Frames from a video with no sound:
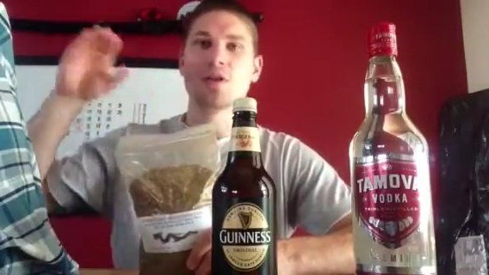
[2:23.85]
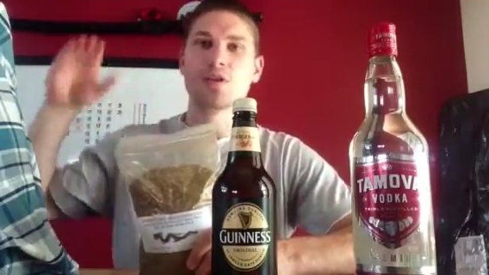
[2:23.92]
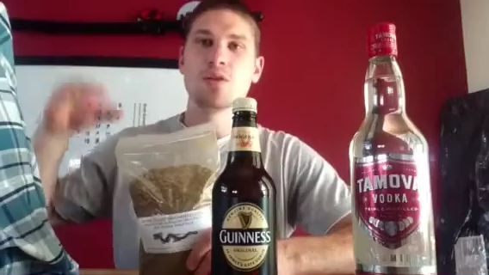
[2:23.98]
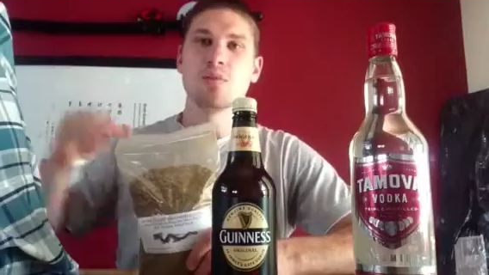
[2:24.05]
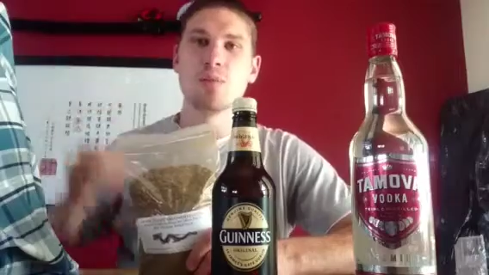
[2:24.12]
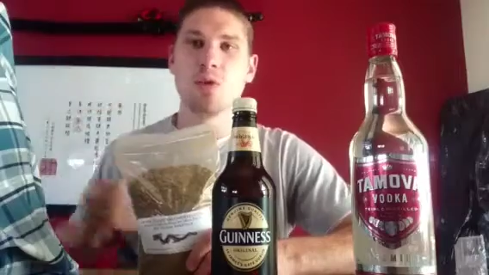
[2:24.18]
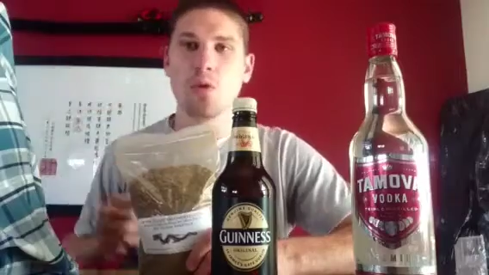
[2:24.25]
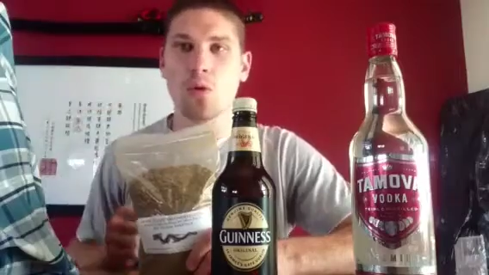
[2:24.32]
the
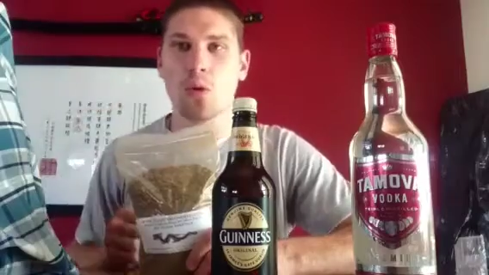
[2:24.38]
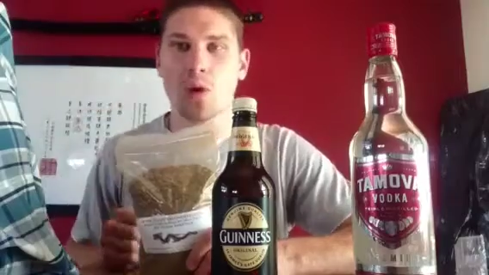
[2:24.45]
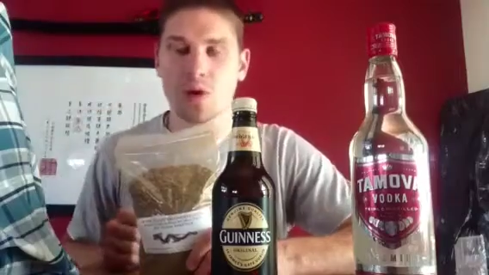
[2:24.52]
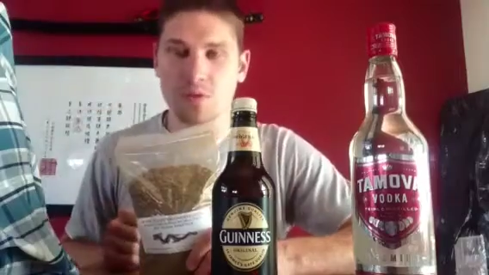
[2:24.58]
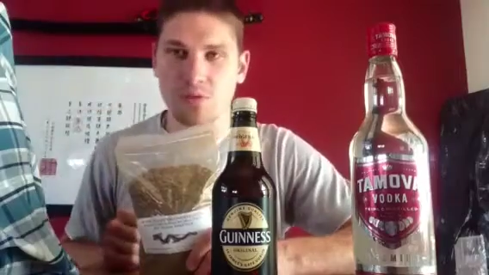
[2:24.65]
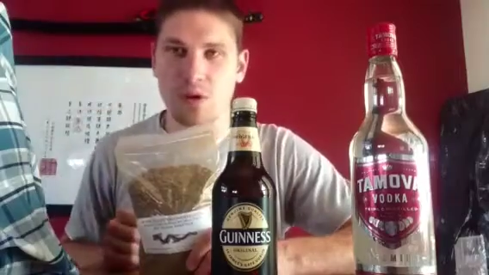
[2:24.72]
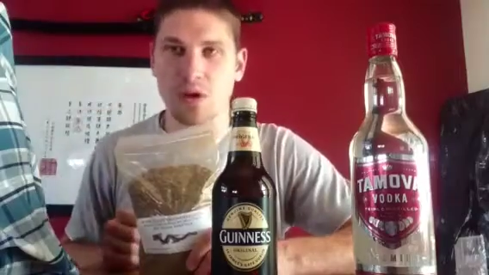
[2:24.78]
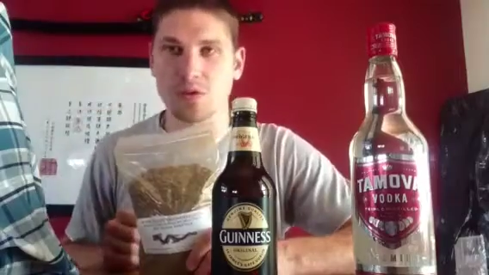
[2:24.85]
more
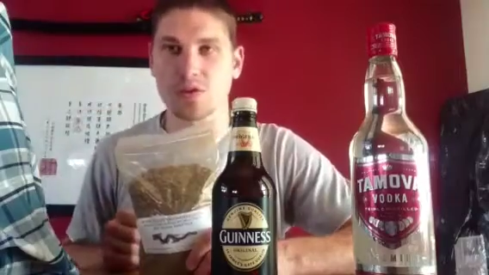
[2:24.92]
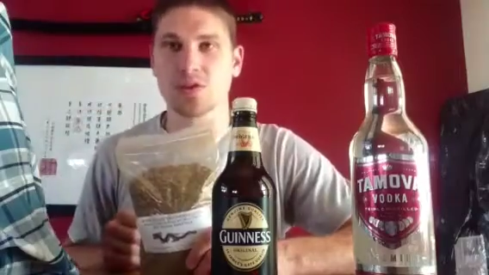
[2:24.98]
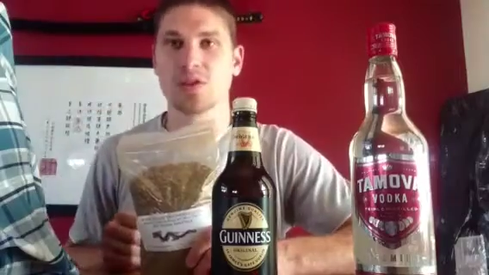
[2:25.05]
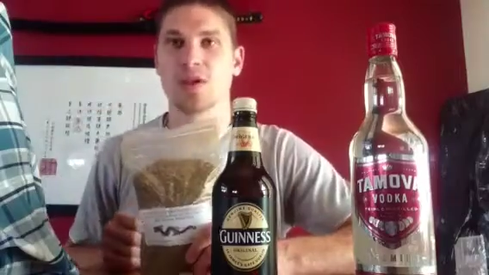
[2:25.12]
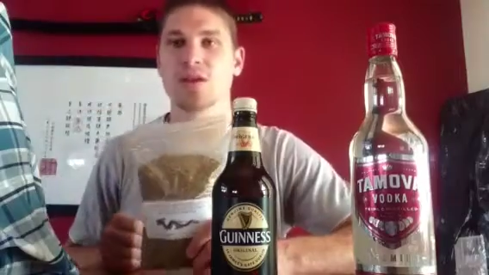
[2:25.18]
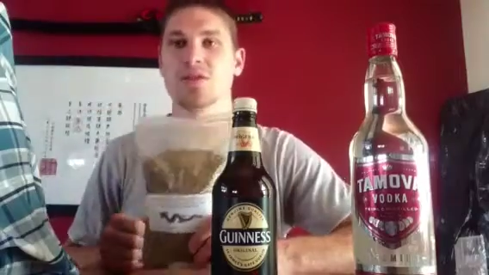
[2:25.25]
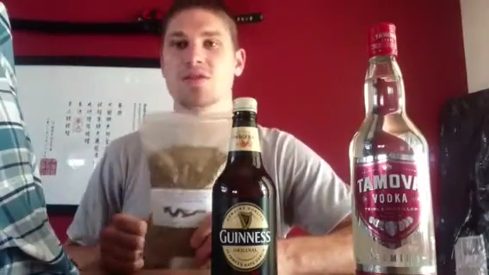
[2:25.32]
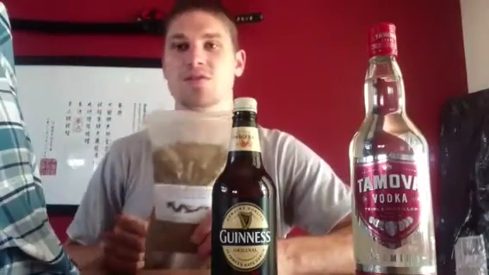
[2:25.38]
advanced
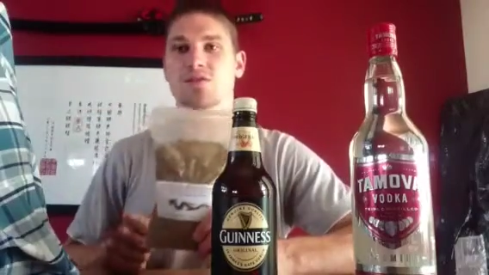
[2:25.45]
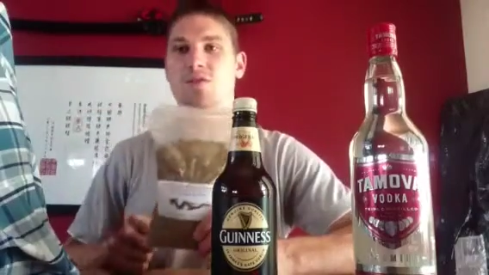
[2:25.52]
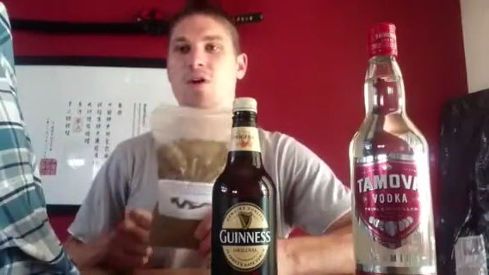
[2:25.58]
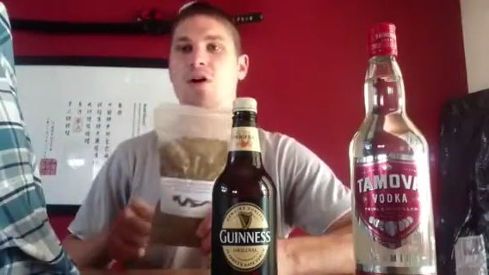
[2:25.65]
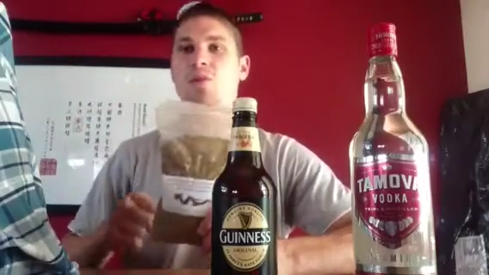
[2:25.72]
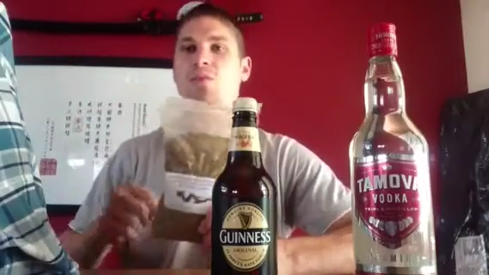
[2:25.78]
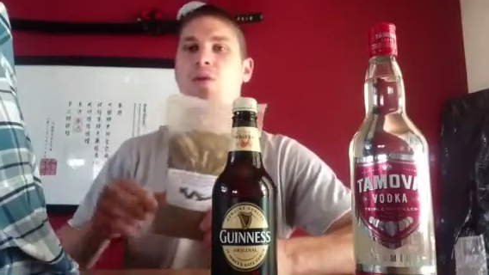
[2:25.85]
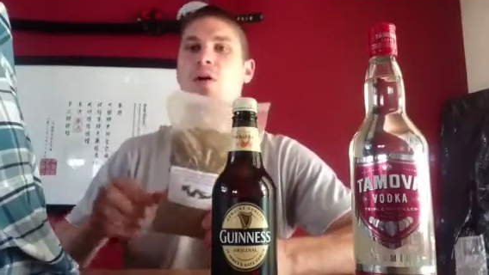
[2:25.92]
stages of
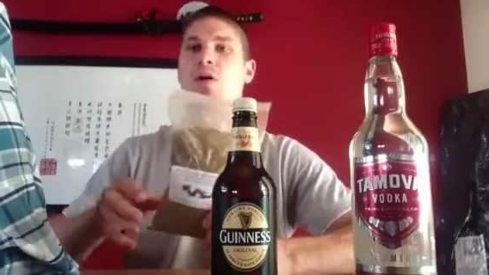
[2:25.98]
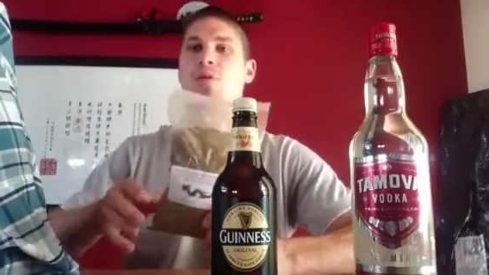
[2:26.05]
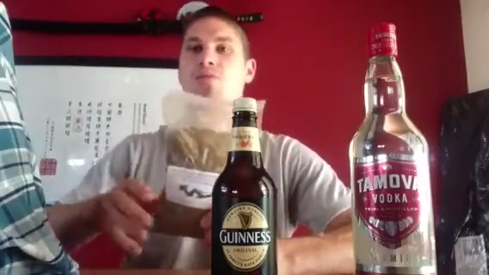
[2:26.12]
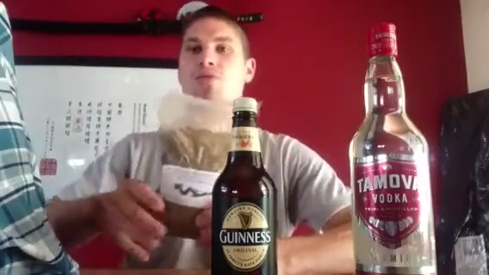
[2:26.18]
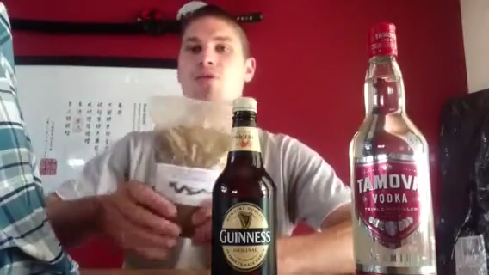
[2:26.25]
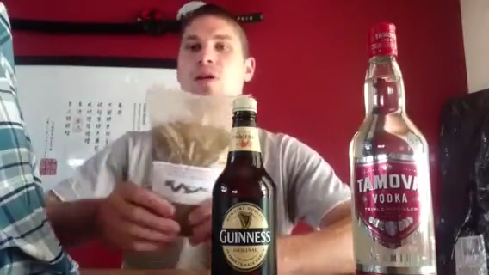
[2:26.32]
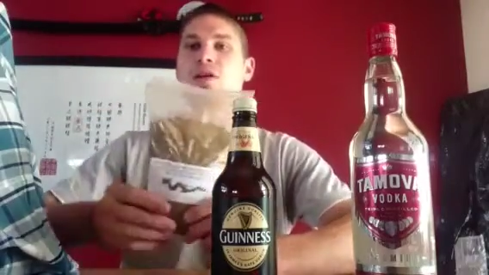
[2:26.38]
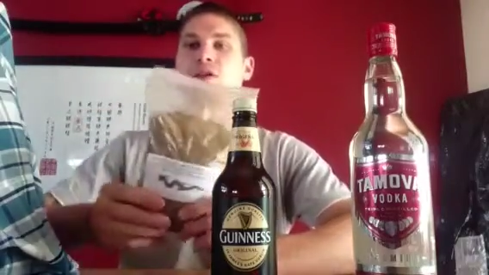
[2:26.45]
iron palm
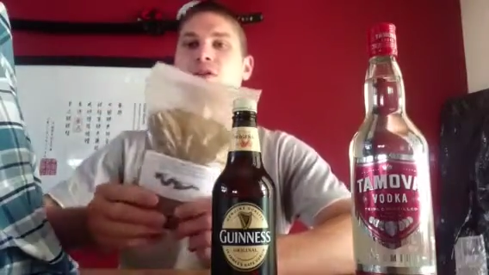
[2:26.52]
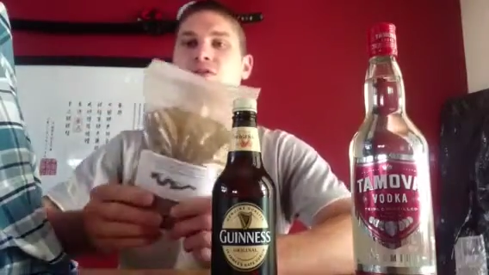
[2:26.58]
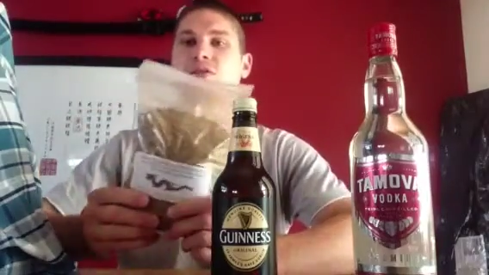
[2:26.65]
training.